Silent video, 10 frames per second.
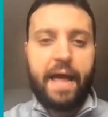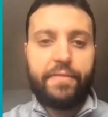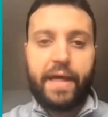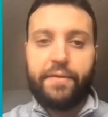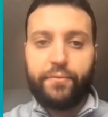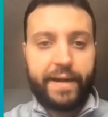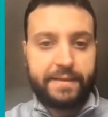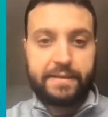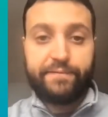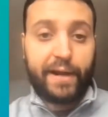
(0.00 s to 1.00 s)
and then
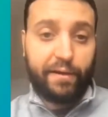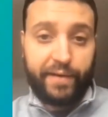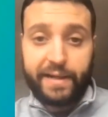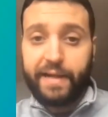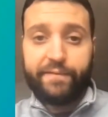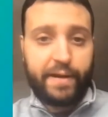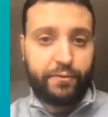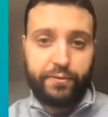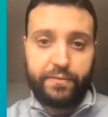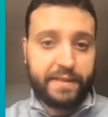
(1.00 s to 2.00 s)
rates fell off a cliff.
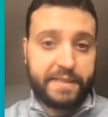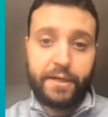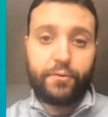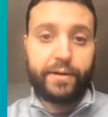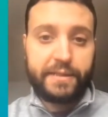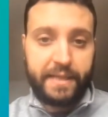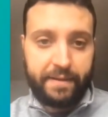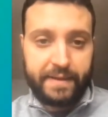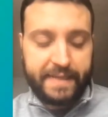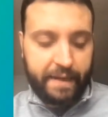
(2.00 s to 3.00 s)
And this year, we're
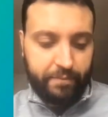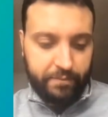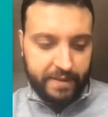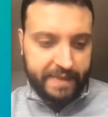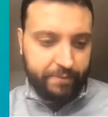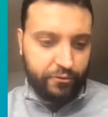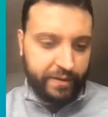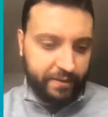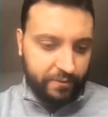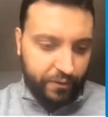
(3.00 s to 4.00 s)
seeing the same
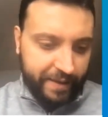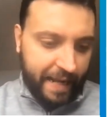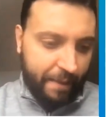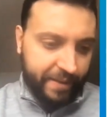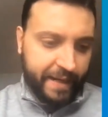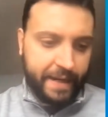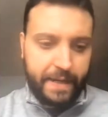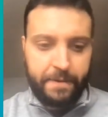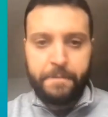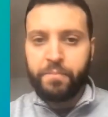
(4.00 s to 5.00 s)
trend happen
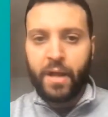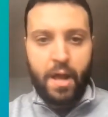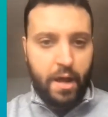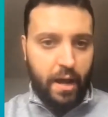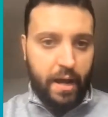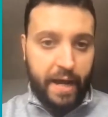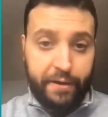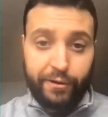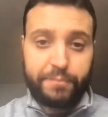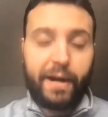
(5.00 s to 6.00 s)
again. A
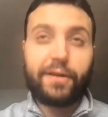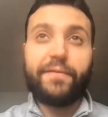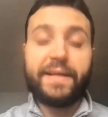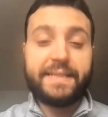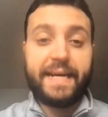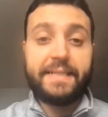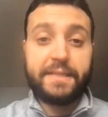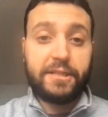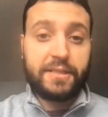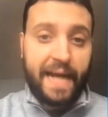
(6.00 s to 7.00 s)
huge part of this
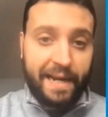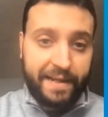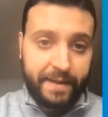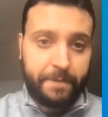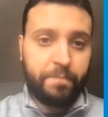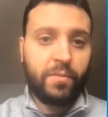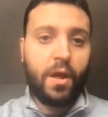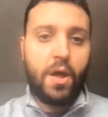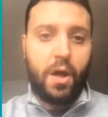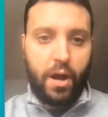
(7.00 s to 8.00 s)
is seasonality.
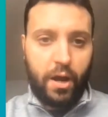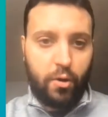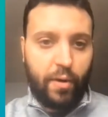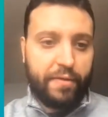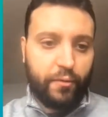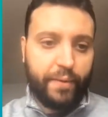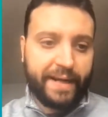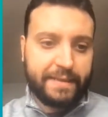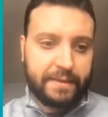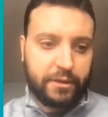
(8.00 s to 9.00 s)
Whether
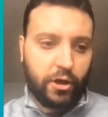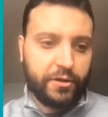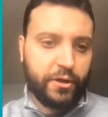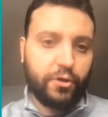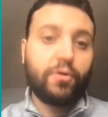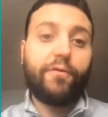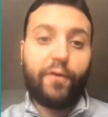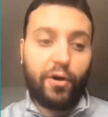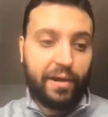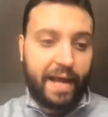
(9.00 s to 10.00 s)
rates continue to
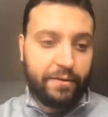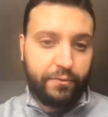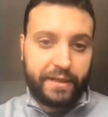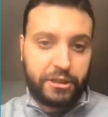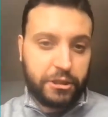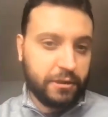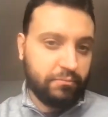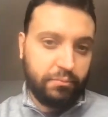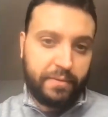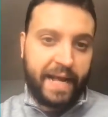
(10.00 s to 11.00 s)
fall and reach
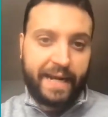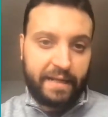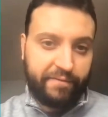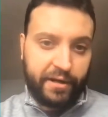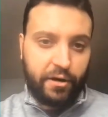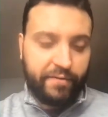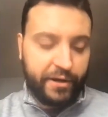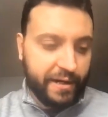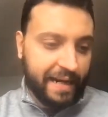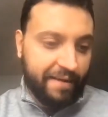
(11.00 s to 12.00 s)
negative
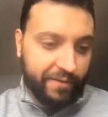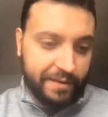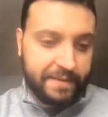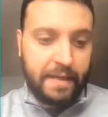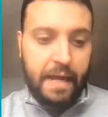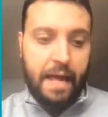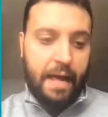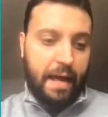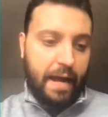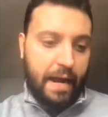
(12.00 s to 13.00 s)
year-over-year levels,
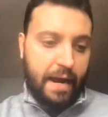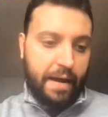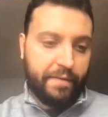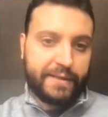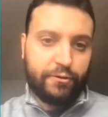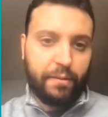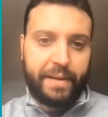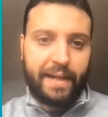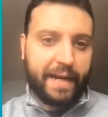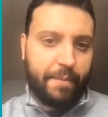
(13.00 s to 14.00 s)
this will
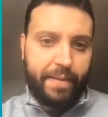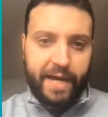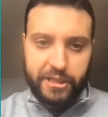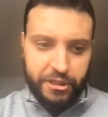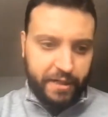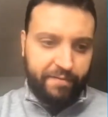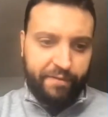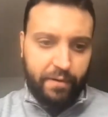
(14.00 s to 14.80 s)
be like a bearish